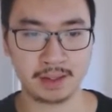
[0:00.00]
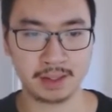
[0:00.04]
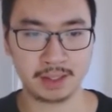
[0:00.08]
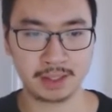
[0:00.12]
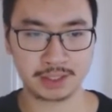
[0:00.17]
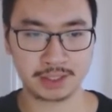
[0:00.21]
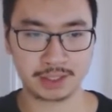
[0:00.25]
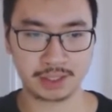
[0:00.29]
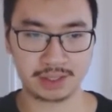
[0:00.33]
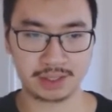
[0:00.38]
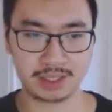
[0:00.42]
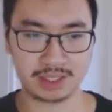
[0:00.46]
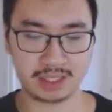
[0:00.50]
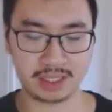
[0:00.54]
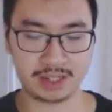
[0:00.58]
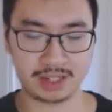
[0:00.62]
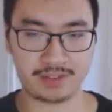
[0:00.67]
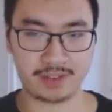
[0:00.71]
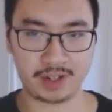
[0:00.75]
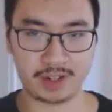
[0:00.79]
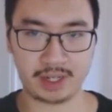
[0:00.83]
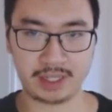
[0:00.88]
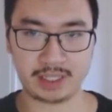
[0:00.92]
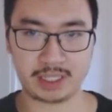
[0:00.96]
So this is a
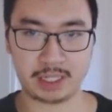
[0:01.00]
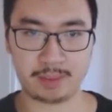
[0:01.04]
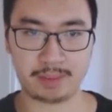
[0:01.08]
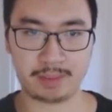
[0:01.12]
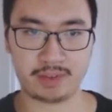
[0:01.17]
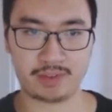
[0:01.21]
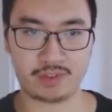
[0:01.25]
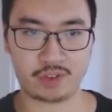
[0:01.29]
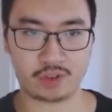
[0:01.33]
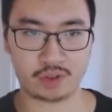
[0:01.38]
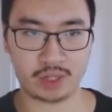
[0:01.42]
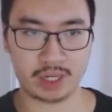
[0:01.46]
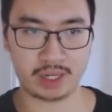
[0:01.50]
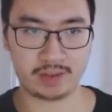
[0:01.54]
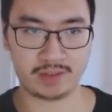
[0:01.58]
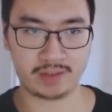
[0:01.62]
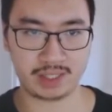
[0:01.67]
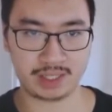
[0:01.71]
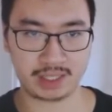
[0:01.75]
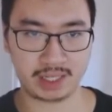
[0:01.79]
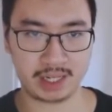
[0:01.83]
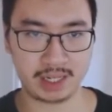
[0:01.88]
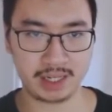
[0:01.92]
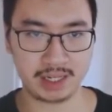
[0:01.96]
very type of creative
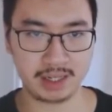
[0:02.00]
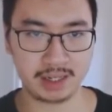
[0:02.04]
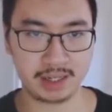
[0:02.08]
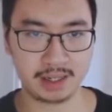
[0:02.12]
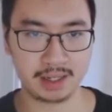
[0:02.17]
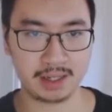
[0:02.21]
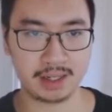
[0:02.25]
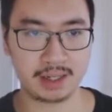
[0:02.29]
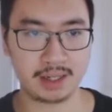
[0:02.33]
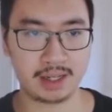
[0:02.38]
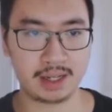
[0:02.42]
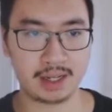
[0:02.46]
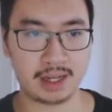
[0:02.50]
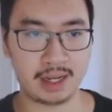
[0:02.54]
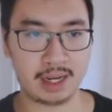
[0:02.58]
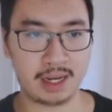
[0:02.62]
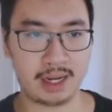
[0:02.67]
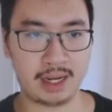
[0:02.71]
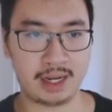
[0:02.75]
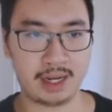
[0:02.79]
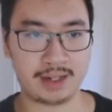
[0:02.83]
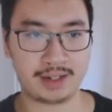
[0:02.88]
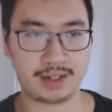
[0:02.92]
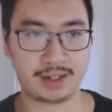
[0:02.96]
design,
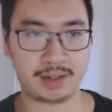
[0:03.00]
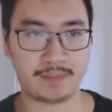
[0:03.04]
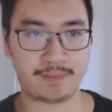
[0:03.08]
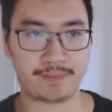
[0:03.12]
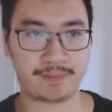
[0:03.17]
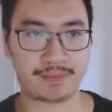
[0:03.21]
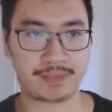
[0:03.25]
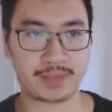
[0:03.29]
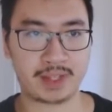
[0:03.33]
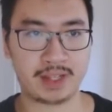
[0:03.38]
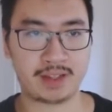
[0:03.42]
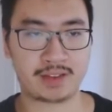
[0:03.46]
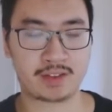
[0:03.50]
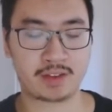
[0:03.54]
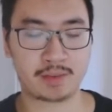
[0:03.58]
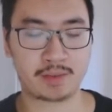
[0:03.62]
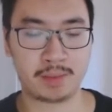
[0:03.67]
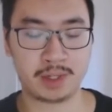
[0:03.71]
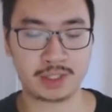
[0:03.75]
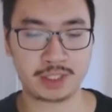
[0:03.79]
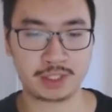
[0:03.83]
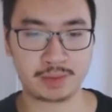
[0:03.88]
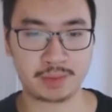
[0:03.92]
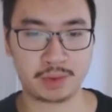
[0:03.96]
and it's a
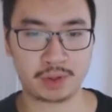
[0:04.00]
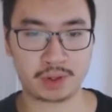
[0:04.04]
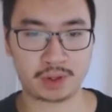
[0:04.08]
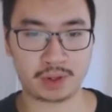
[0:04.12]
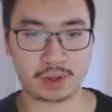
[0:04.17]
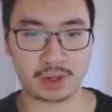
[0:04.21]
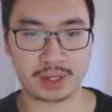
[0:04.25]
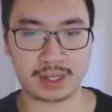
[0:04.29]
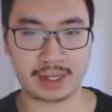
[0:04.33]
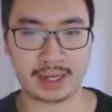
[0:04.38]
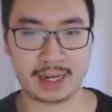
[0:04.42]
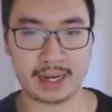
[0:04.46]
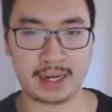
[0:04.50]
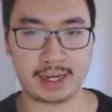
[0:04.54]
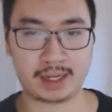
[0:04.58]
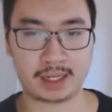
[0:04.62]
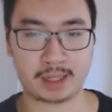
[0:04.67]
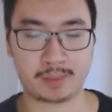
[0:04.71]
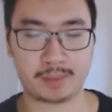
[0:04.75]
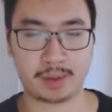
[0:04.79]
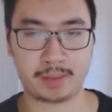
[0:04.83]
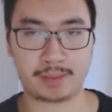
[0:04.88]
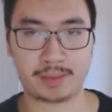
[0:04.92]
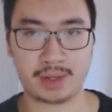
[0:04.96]
much more organic
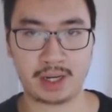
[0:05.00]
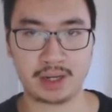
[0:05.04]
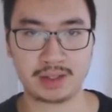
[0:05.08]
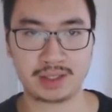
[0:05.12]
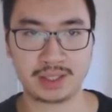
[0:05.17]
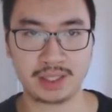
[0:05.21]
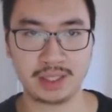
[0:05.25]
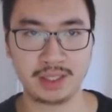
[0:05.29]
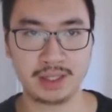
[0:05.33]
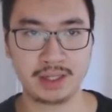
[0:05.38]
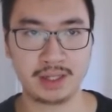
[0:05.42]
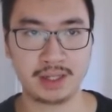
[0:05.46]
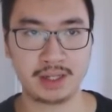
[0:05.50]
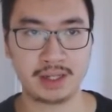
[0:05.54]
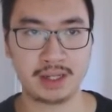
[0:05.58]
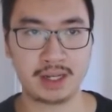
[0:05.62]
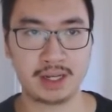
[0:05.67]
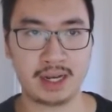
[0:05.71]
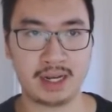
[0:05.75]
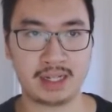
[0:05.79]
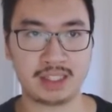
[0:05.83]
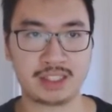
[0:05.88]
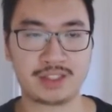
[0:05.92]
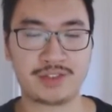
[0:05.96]
type of browsing,
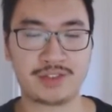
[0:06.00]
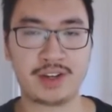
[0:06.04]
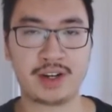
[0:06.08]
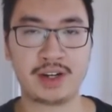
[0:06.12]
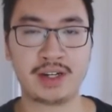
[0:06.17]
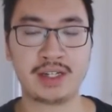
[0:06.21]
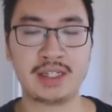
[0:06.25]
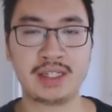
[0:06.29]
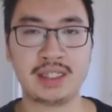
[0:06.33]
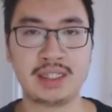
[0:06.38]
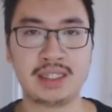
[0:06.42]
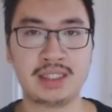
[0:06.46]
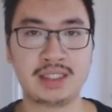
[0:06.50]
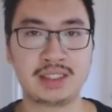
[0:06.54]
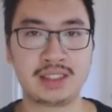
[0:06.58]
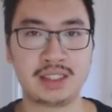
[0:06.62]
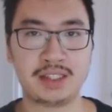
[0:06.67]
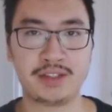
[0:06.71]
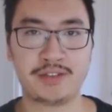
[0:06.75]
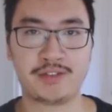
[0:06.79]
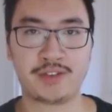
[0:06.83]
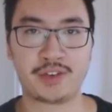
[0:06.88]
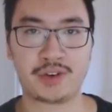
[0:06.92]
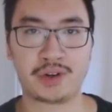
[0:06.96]
and it's very easy
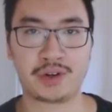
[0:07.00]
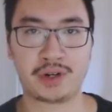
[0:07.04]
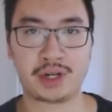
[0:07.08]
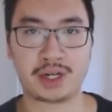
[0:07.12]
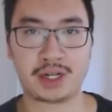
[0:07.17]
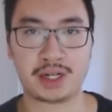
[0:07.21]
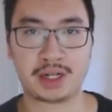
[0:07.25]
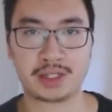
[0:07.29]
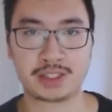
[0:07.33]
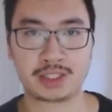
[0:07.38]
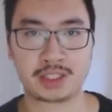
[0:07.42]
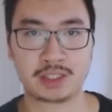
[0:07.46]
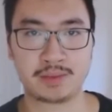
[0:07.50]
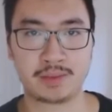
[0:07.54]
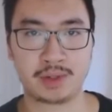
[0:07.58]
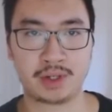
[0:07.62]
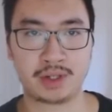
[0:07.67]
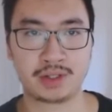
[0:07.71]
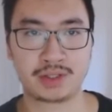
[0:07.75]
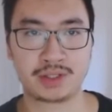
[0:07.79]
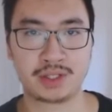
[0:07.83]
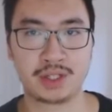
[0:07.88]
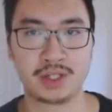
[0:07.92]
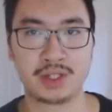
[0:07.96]
for
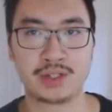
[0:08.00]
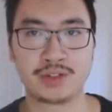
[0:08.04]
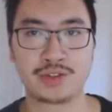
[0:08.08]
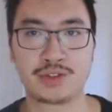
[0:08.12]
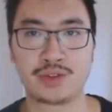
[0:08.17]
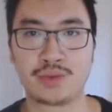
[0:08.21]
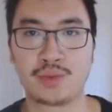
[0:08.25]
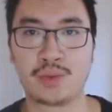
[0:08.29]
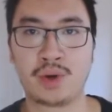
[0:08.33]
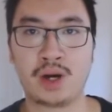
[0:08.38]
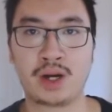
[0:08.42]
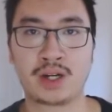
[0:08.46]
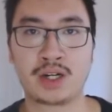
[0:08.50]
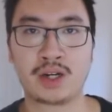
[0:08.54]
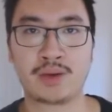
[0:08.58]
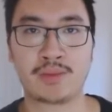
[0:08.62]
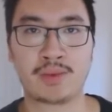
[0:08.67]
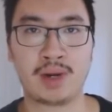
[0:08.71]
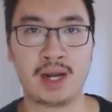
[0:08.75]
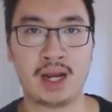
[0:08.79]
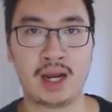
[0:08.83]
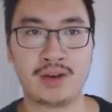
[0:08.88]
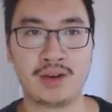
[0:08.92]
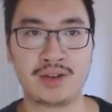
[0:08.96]
customers to walk
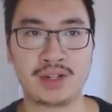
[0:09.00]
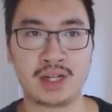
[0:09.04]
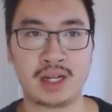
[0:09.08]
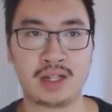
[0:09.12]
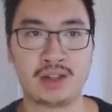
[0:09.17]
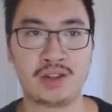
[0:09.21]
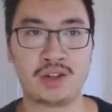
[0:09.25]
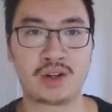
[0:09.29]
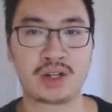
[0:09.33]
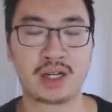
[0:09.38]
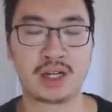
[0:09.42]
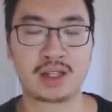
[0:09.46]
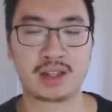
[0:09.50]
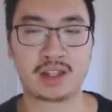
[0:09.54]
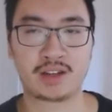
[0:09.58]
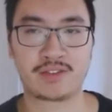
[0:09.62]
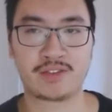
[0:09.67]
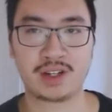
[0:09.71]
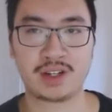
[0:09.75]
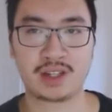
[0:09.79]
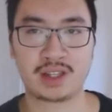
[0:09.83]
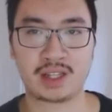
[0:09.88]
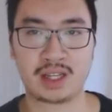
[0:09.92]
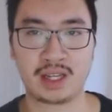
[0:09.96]
around and look at
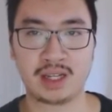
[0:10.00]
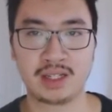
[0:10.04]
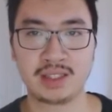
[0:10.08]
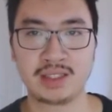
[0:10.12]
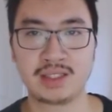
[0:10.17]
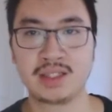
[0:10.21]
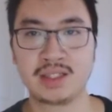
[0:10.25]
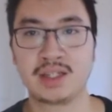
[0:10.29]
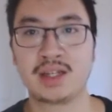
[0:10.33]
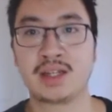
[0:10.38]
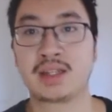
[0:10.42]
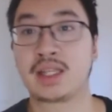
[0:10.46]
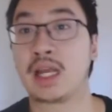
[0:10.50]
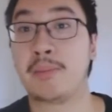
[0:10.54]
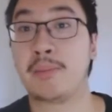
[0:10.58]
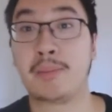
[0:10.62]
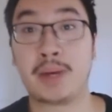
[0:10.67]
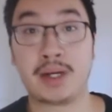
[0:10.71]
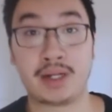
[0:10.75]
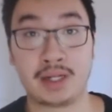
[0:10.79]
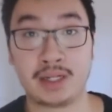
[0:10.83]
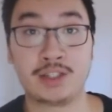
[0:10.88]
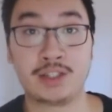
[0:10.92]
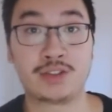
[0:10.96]
different things that
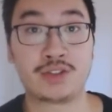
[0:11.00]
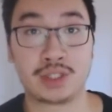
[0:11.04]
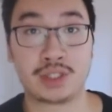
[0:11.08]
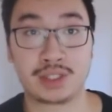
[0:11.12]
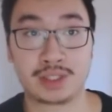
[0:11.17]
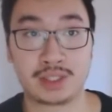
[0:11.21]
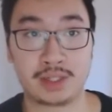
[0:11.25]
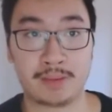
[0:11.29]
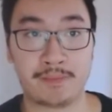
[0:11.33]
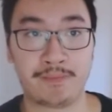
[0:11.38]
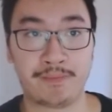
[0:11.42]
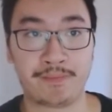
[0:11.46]
might interest them.